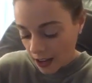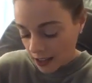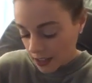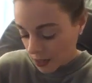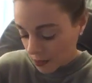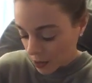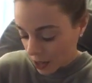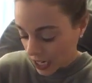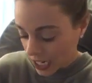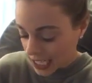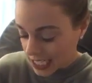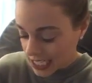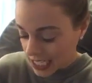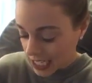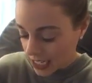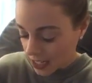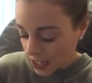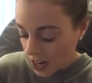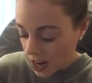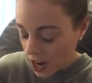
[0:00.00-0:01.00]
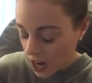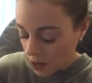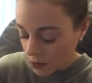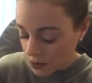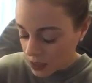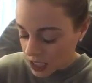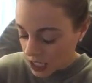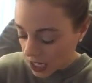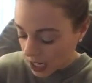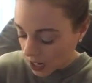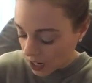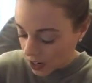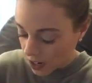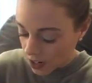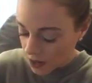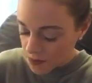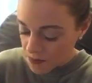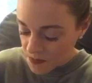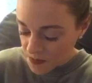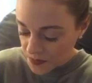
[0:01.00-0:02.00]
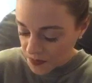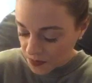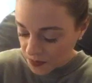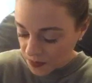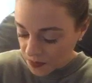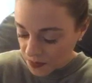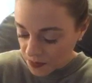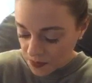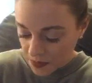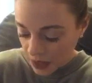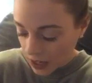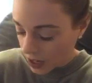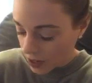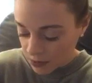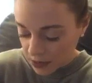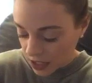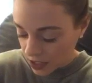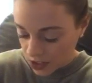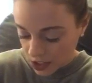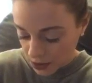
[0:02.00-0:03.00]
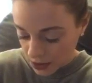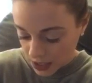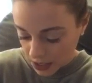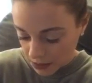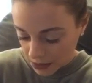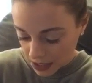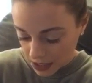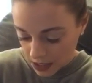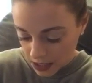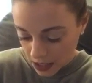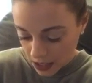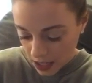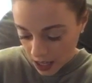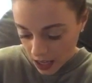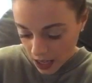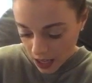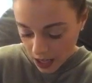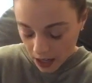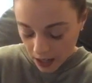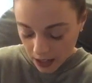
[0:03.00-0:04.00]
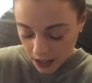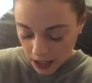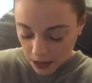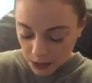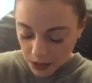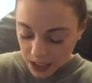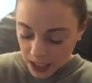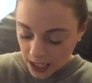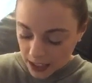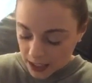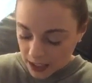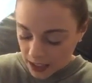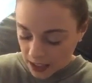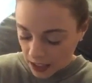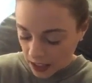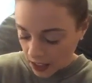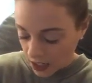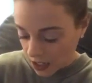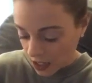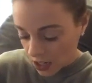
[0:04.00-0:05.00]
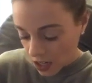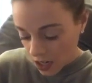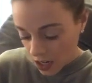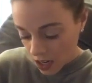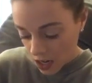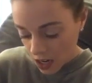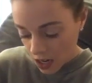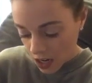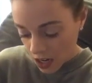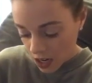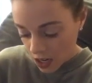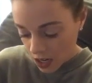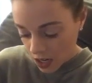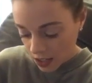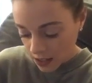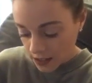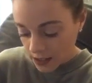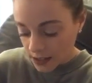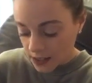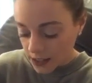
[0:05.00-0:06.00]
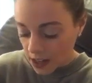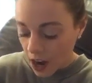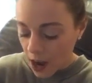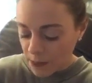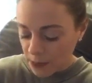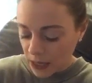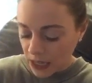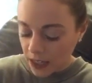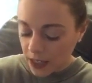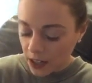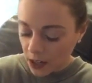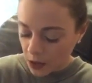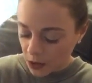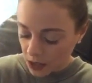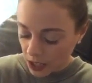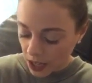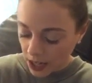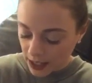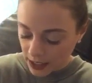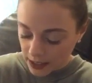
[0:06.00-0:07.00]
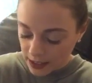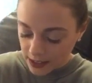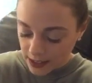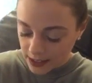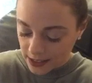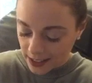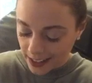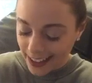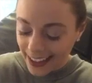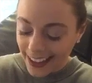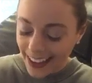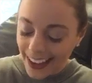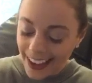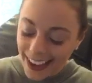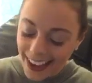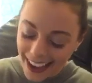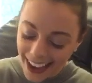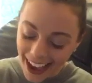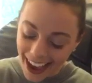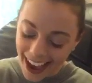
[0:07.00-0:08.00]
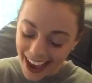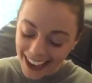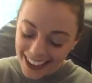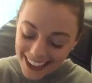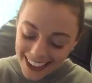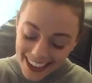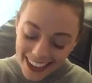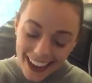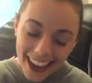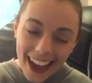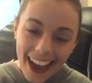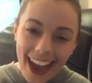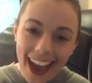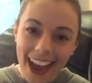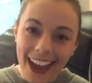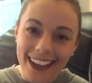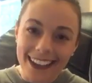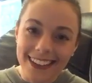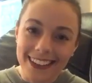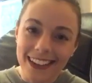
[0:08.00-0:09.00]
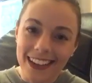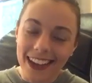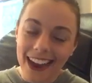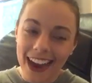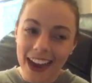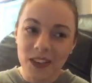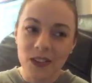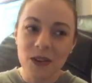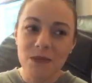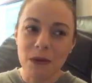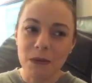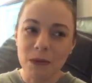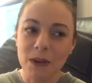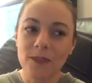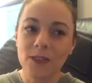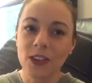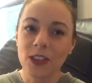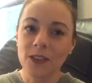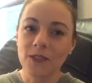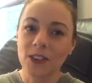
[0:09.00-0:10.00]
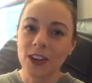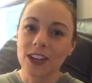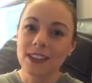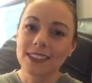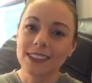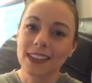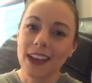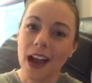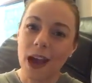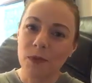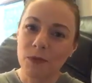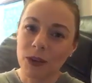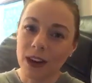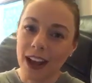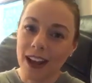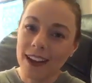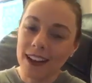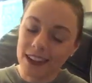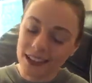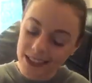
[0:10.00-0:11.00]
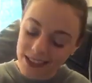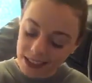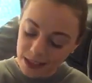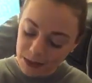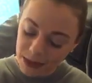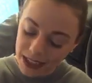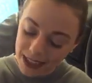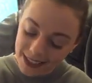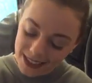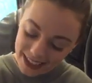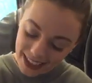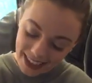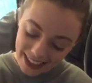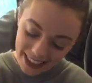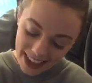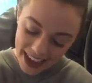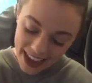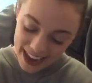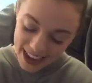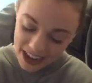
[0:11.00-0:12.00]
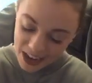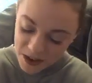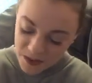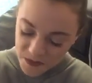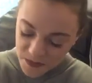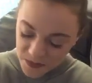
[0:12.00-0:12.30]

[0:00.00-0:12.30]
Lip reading: Number 18, humdinger. I'm not sure what that means. Number 19, stop and go lights. I remember for the first time when I heard somebody say that,